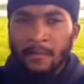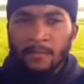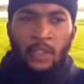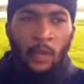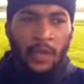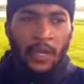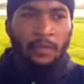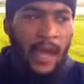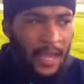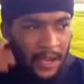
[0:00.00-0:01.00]
So he
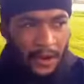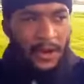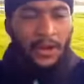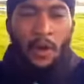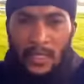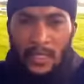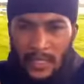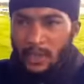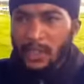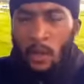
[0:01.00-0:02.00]
blind, he heard a noise, hey,
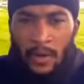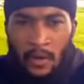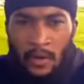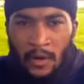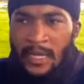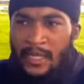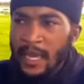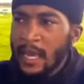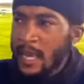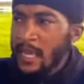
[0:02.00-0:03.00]
what's going on? And they're like,
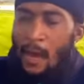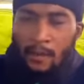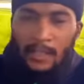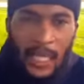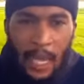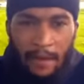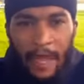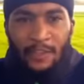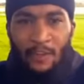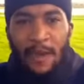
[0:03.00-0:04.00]
hey, Yahawashai of
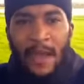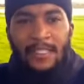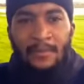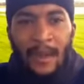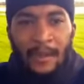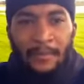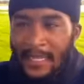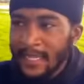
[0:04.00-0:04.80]
Nazareth passing by, man.